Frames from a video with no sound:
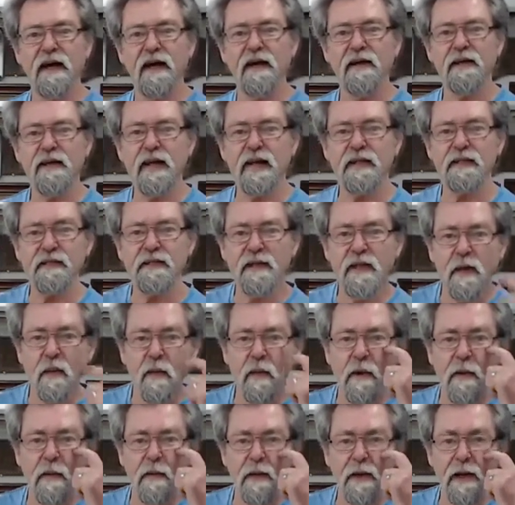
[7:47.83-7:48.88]
Okay, so
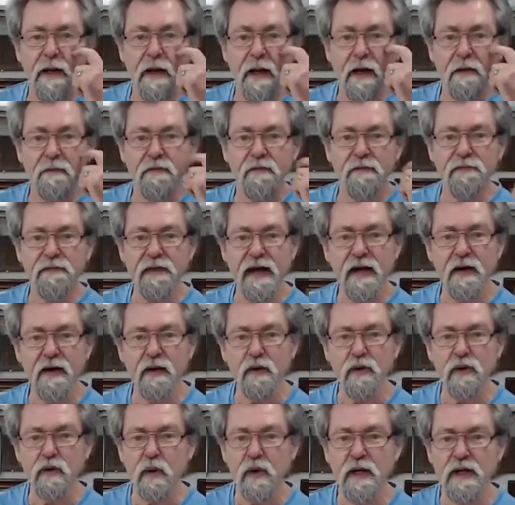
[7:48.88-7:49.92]
where we got? I'm oh, far
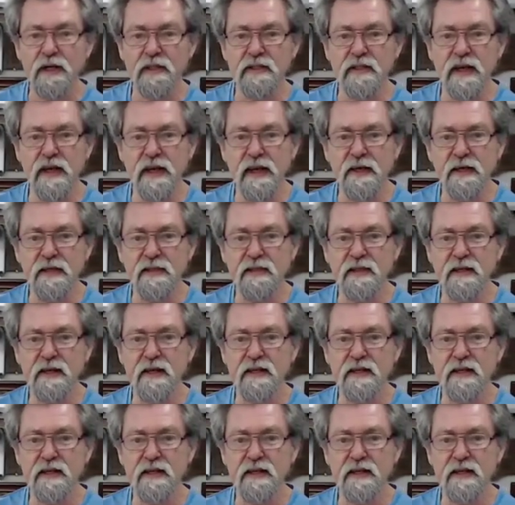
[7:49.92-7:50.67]
north Queensland,